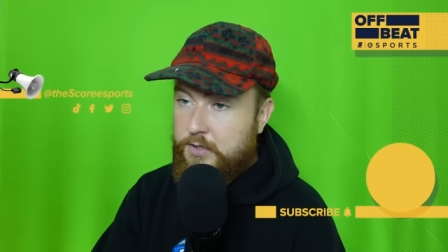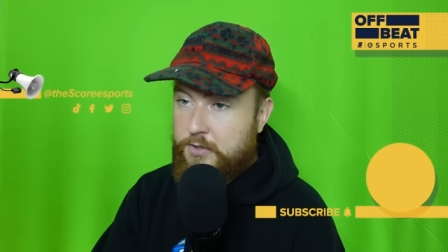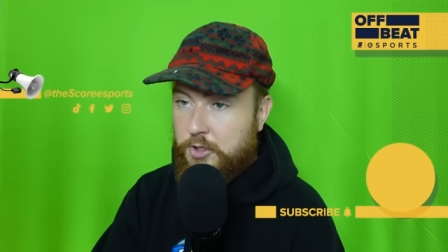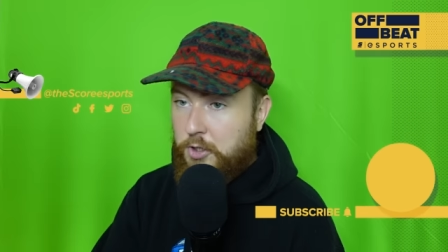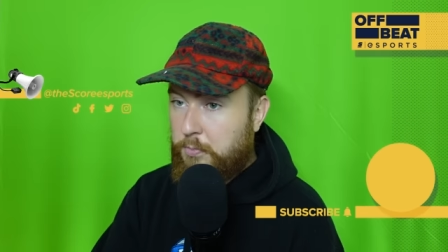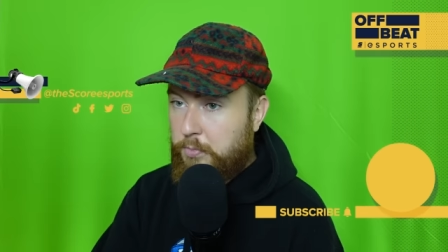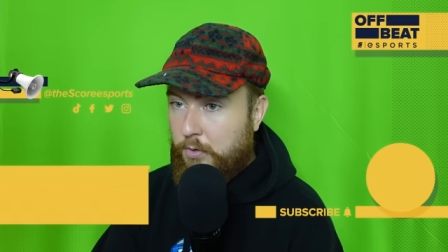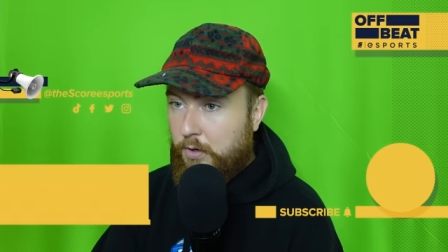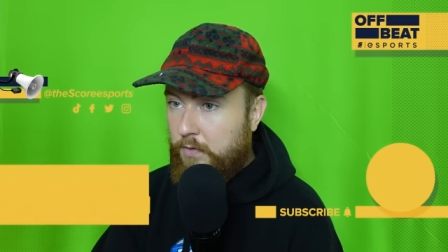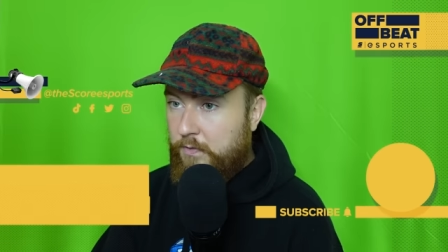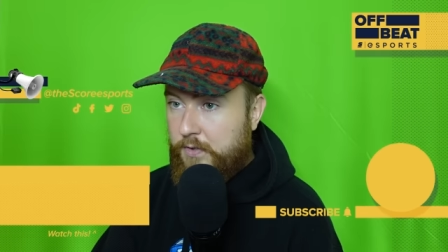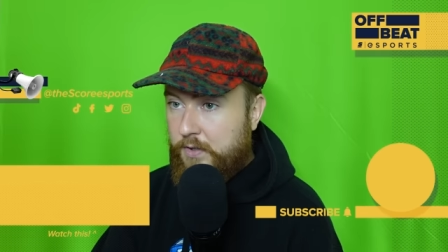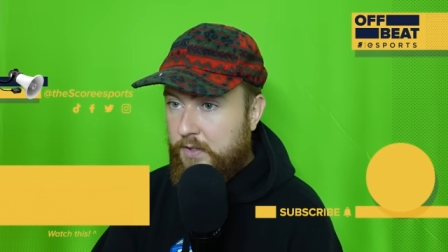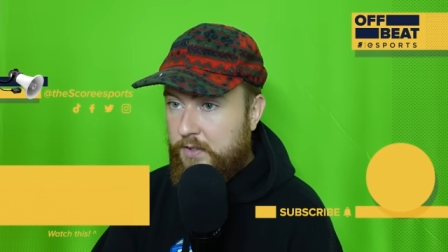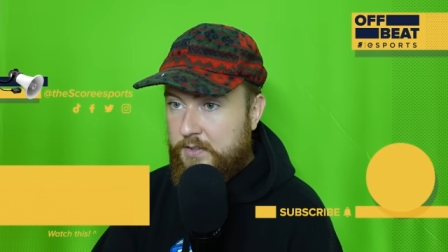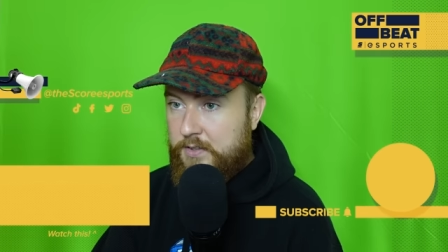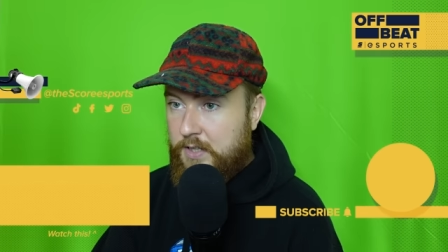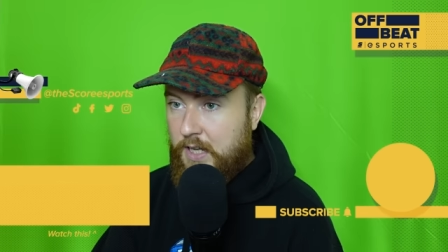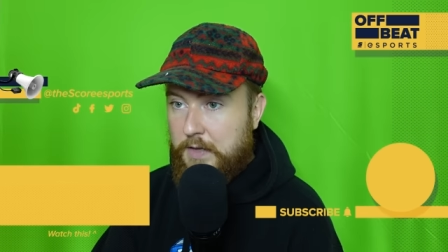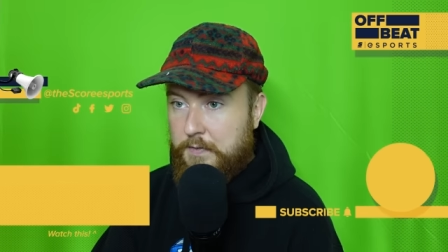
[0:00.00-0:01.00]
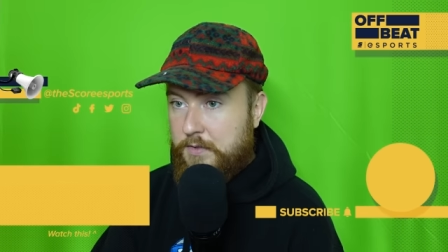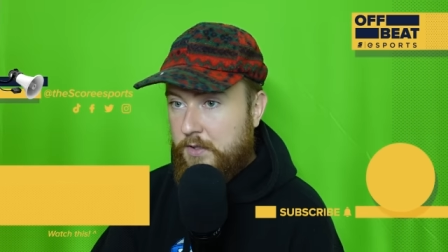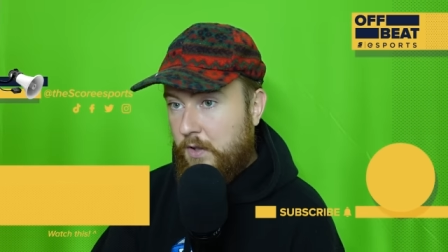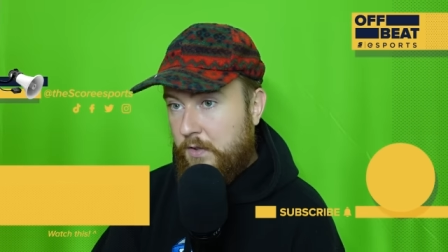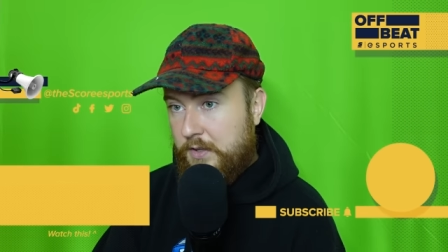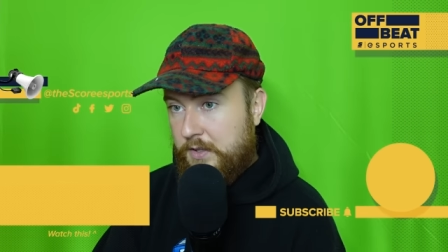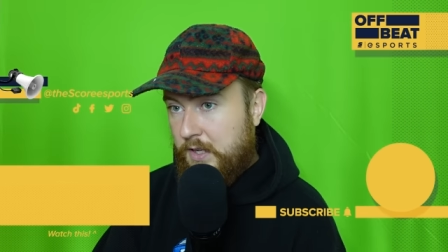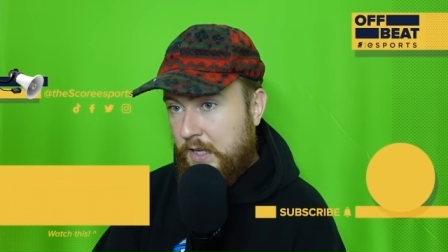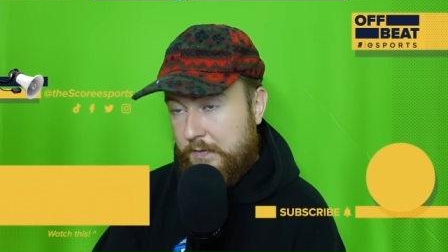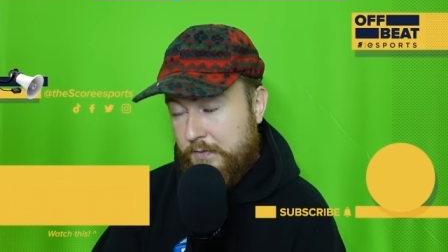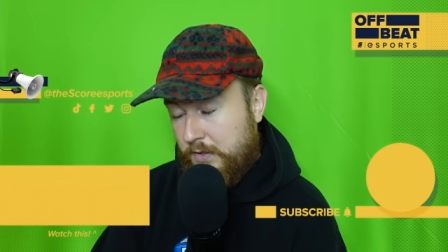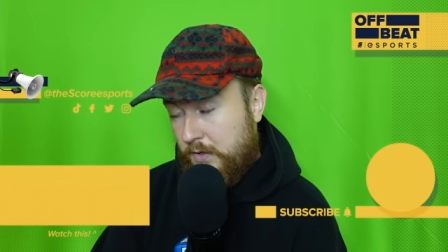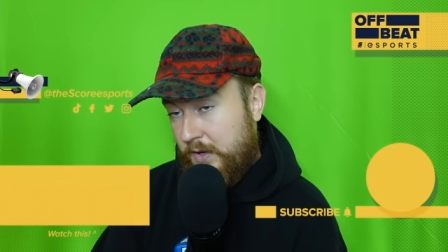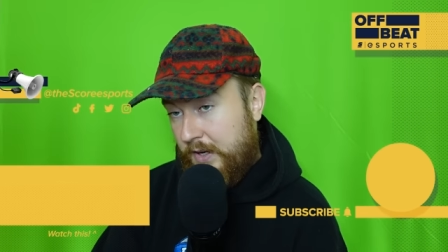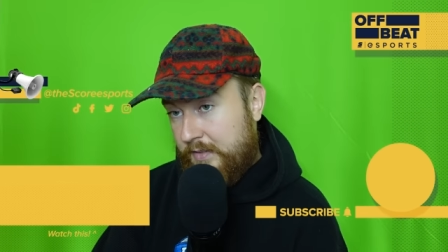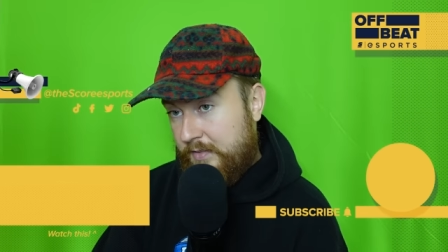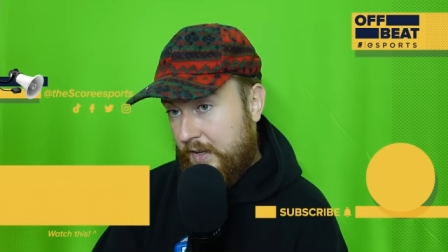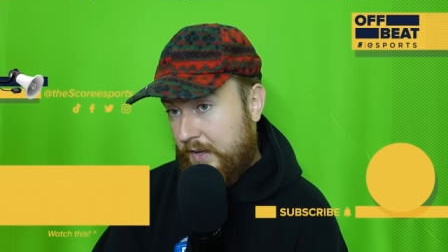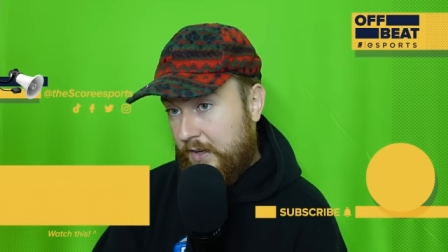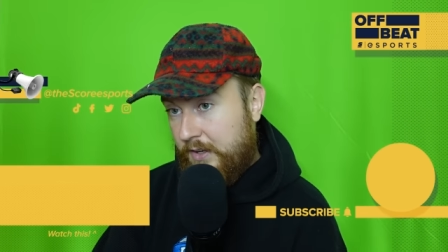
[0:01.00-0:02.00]
super obvious. Even though, even though I
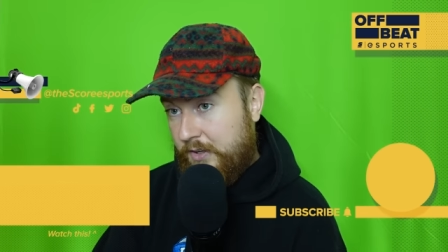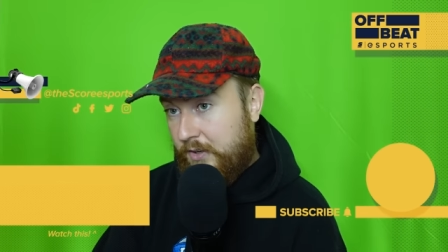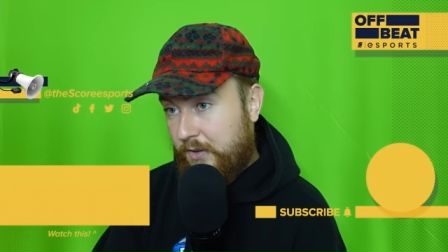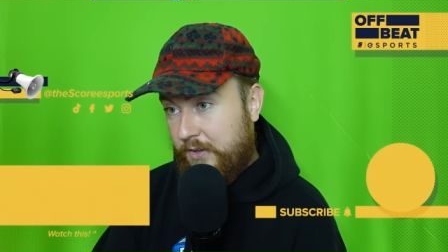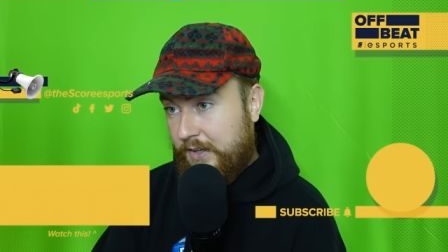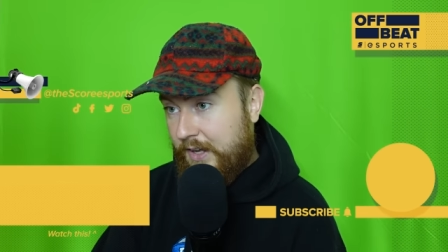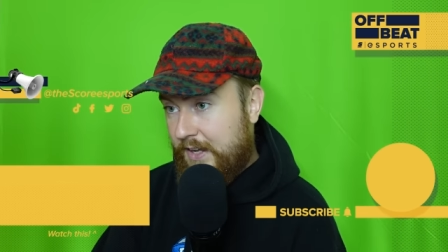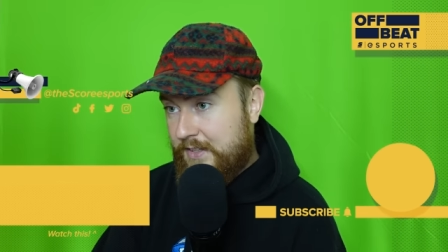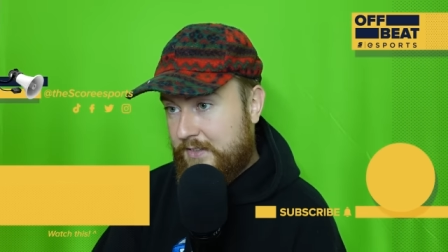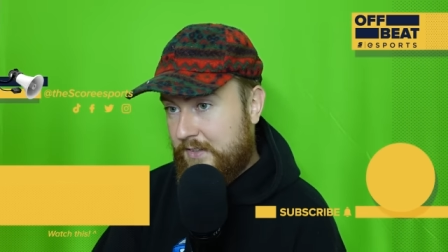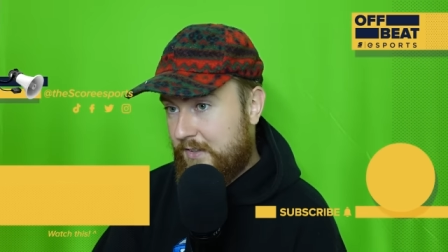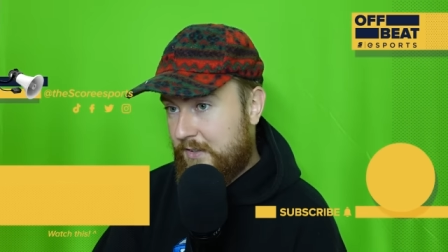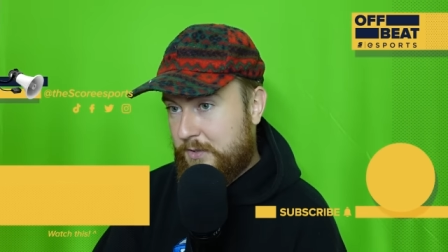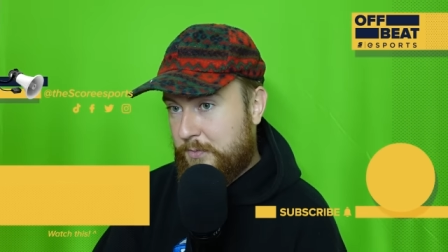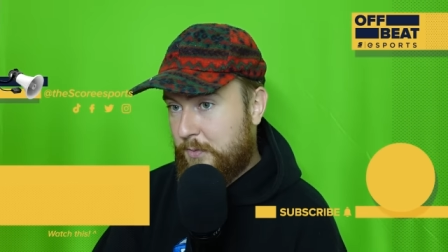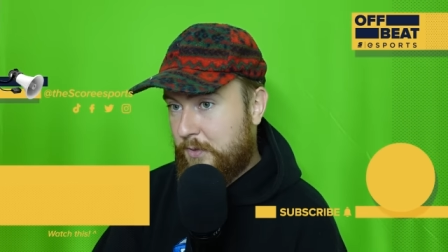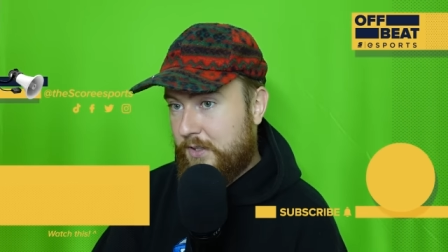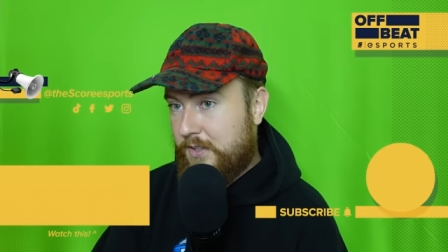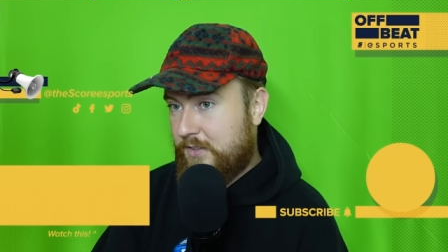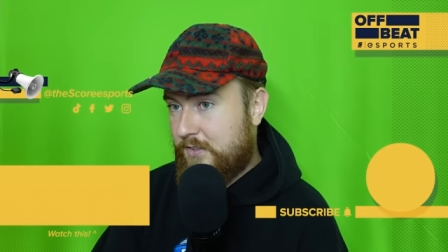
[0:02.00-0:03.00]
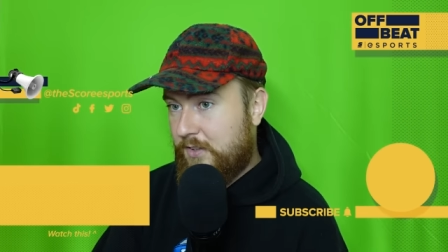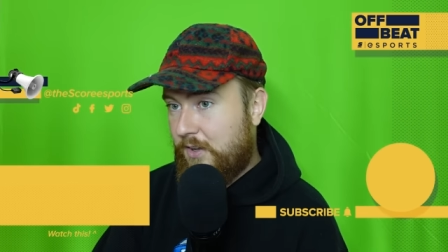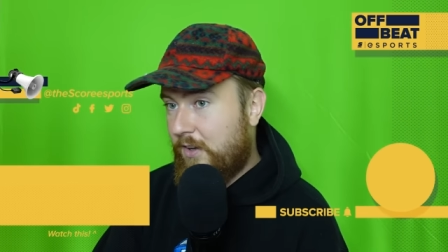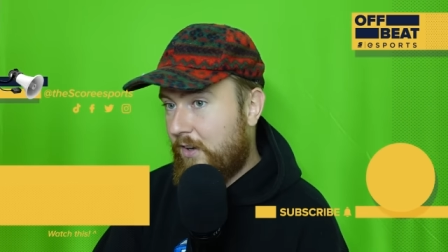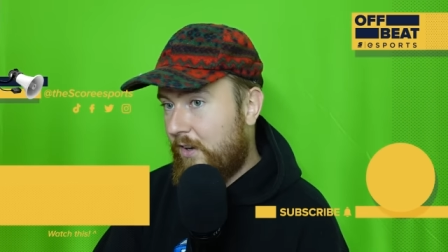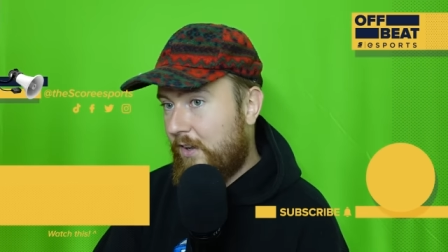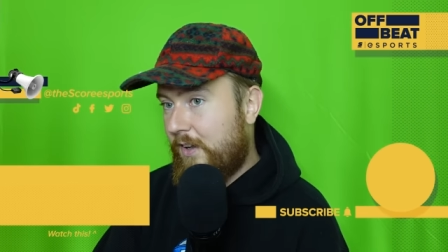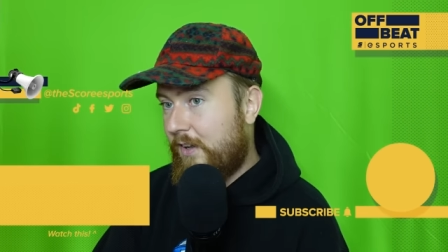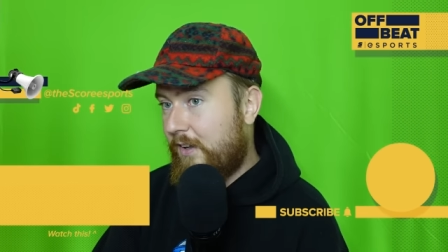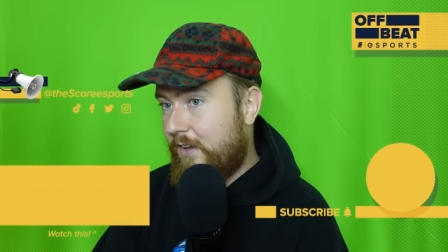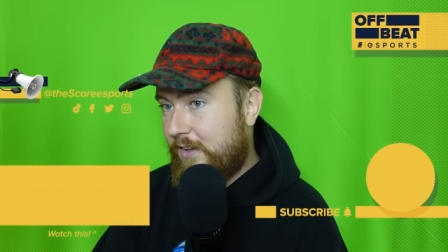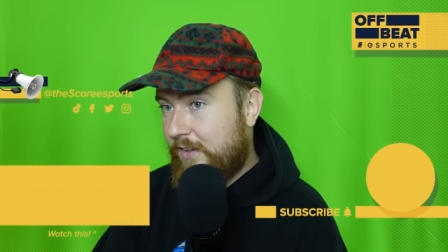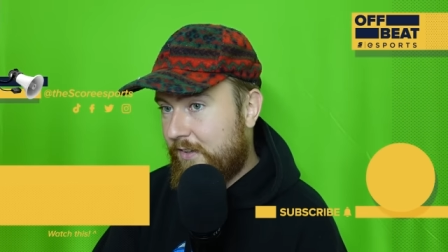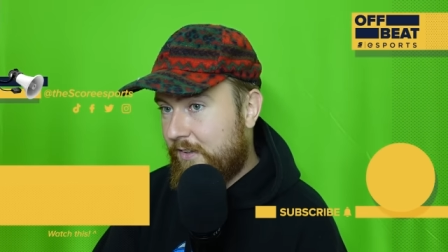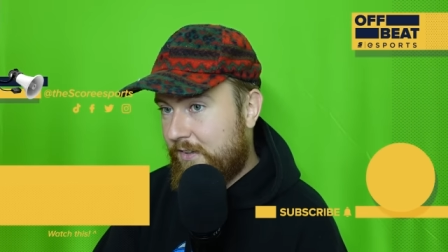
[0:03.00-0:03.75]
can take a good guess at this one, it's not like,